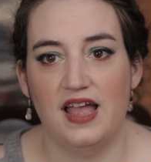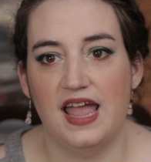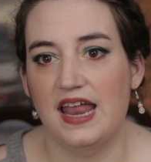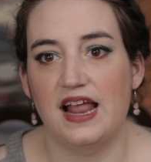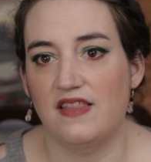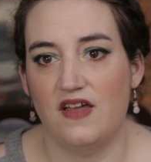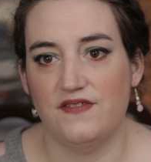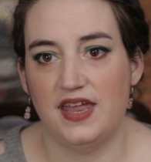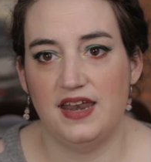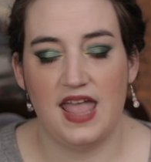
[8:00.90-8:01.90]
and I love
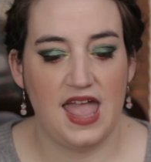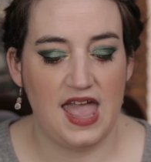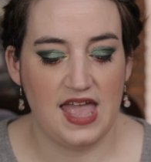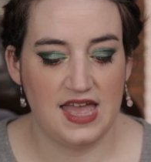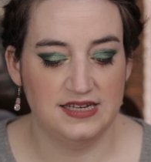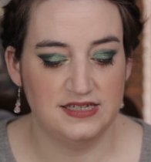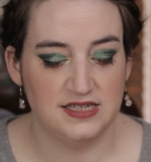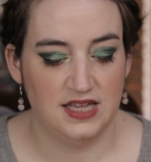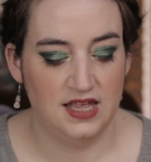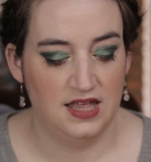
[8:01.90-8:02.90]
it. And
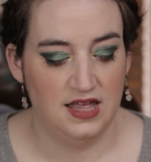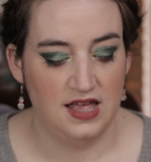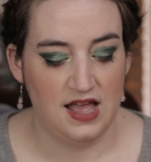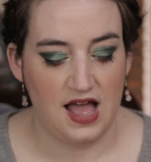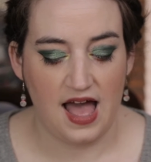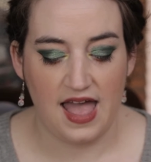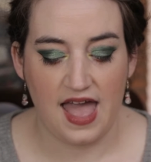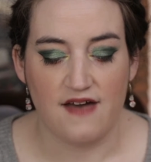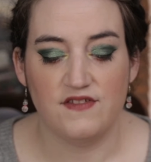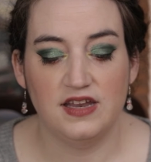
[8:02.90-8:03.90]
I
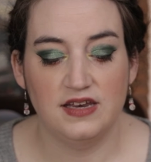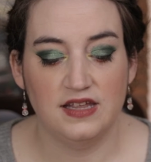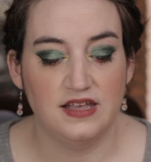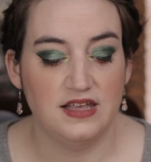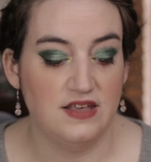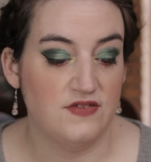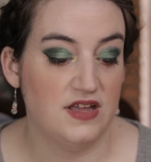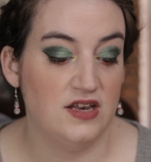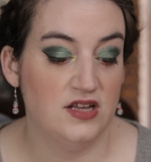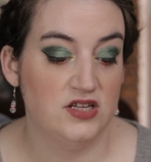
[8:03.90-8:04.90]
haven't
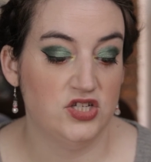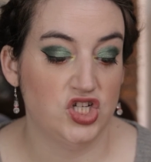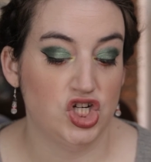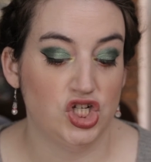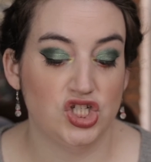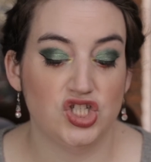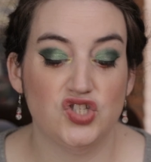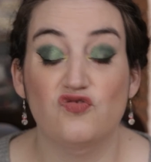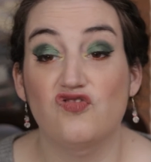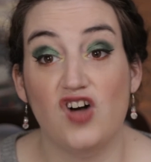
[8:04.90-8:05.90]
even
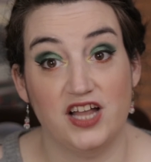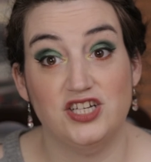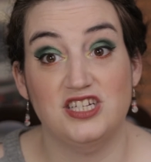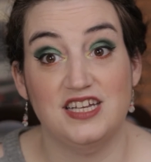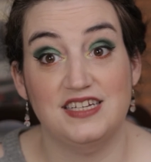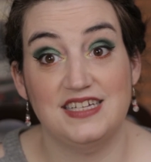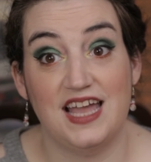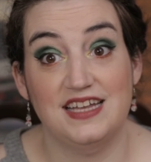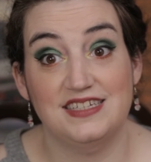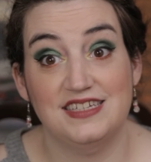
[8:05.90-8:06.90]
swatched it
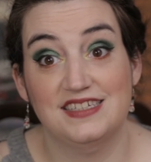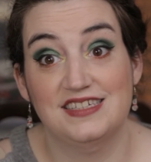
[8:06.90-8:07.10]
yet.